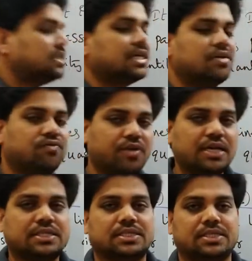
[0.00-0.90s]

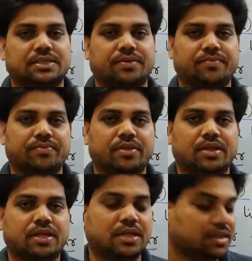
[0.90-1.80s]
surface,
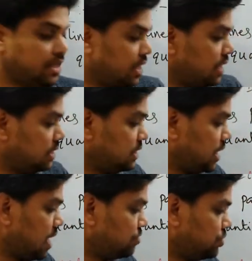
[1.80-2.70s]
then I just
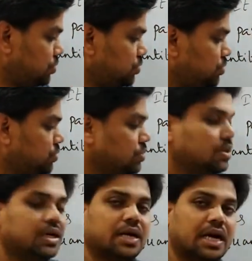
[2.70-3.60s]
have to
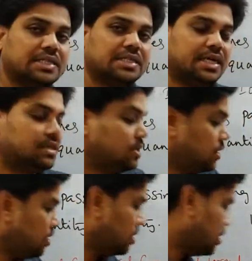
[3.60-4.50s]
consider
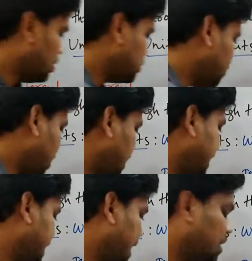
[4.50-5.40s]
small
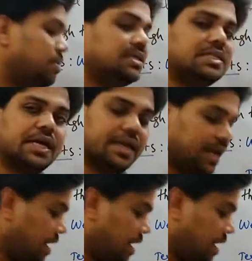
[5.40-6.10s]
area elements in